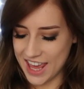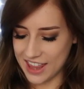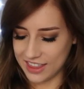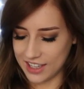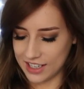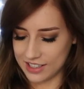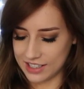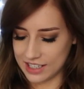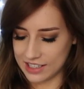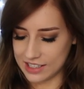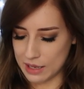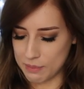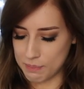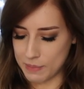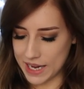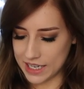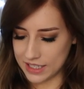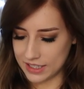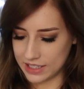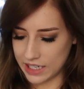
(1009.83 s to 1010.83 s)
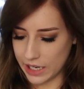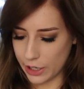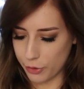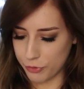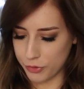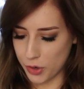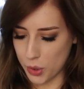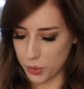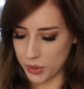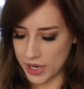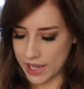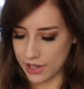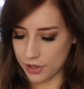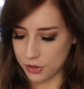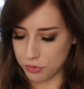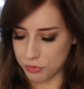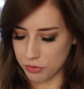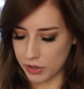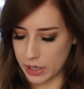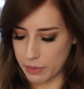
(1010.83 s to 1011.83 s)
This is a basic roll neck
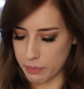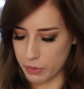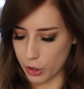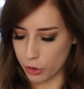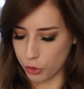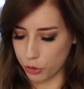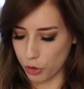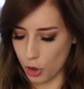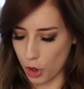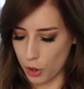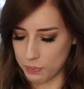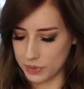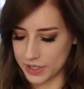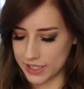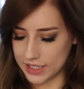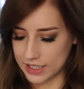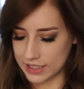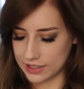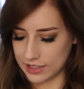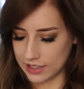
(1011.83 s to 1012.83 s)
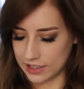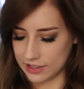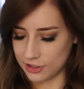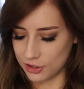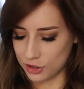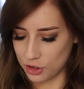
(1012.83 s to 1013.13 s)
rib crop knitted